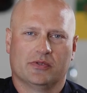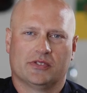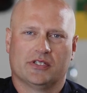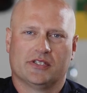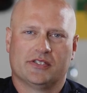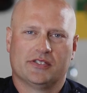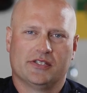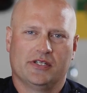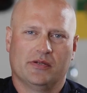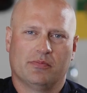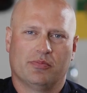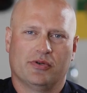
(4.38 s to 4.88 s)
with the
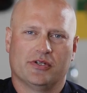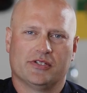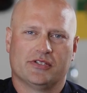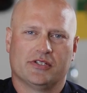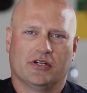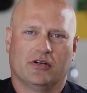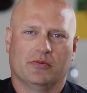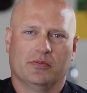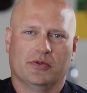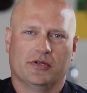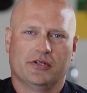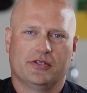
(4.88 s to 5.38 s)
City of Prince
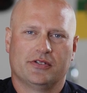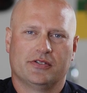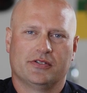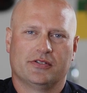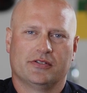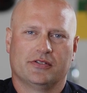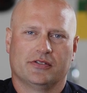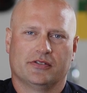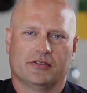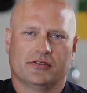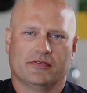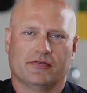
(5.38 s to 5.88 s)
Albert
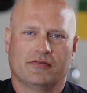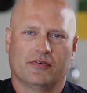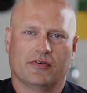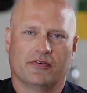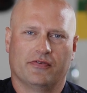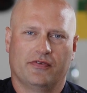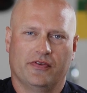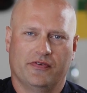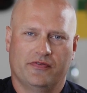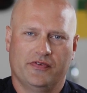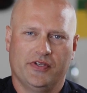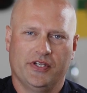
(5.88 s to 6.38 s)
for
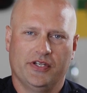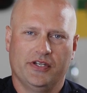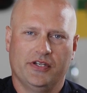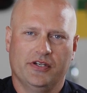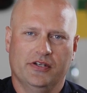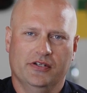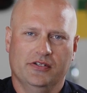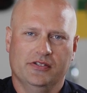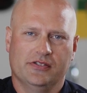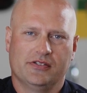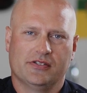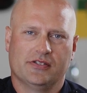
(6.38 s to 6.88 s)
15
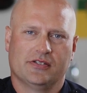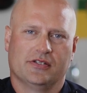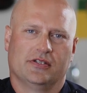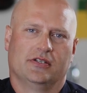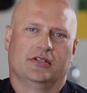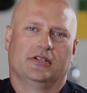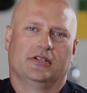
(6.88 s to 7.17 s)
years.